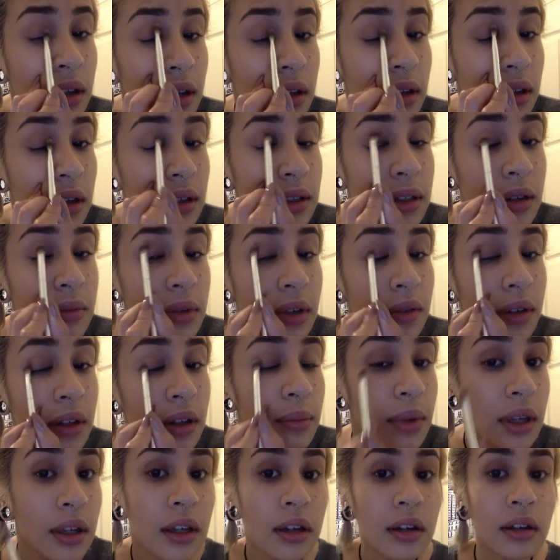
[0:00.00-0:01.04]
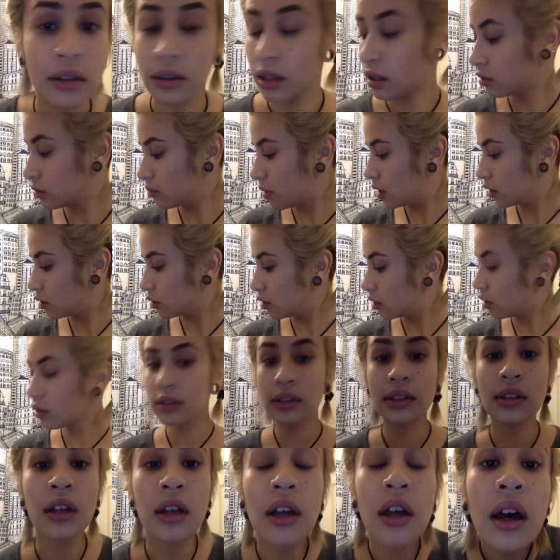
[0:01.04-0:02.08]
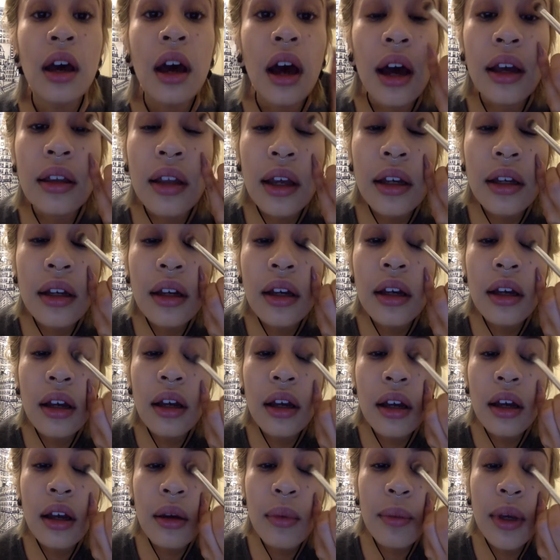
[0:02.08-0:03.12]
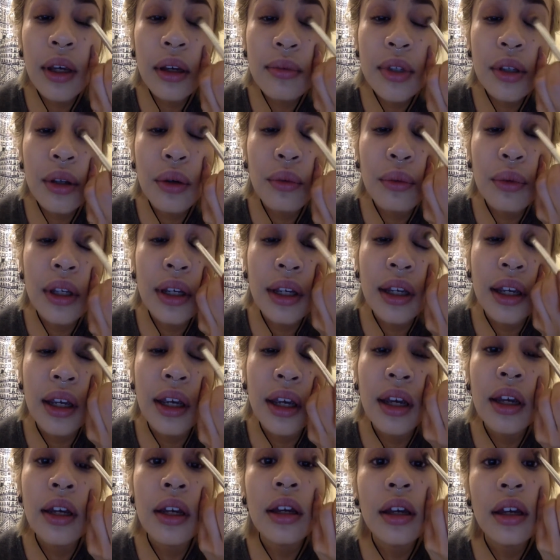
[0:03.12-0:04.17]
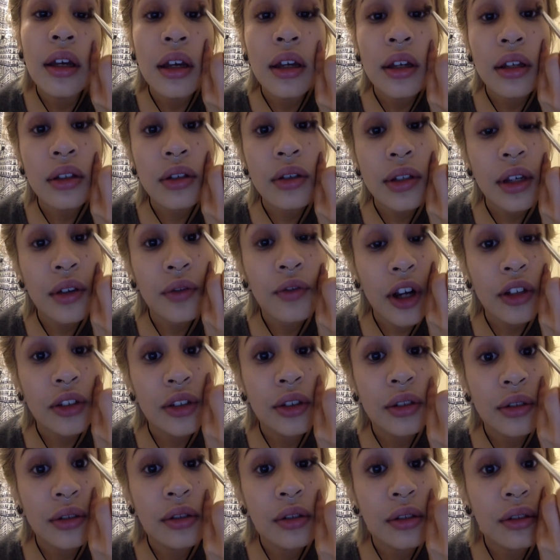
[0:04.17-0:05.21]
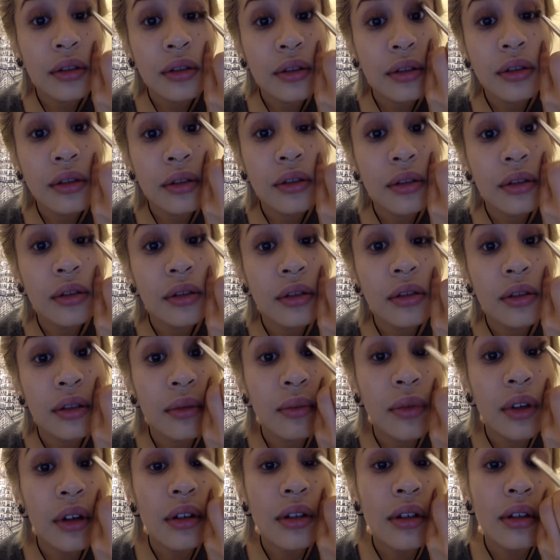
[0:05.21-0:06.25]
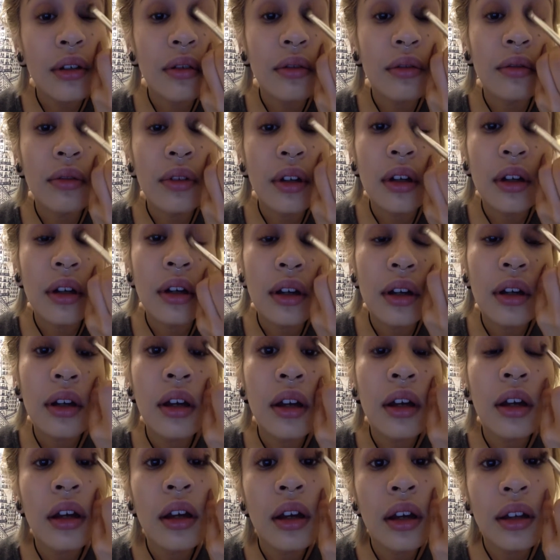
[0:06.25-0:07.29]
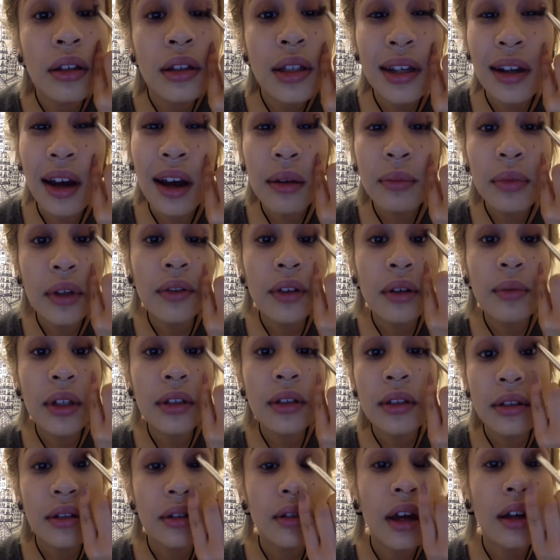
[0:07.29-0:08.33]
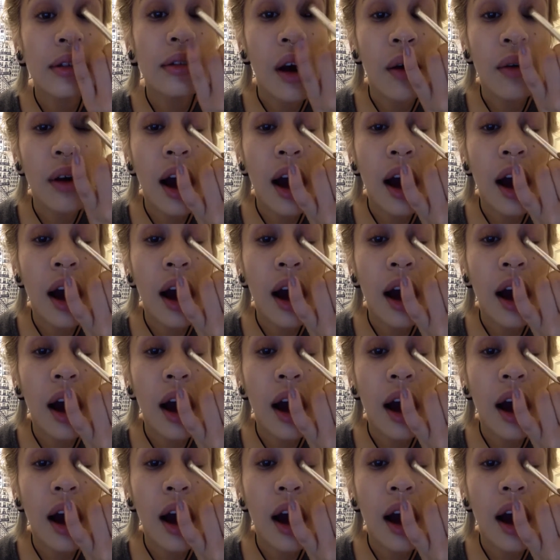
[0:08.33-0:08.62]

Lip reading: Because I'm not really big on like dramatic looks. I like my makeup to look really just like fresh. Also, get up for reasons. I don't know.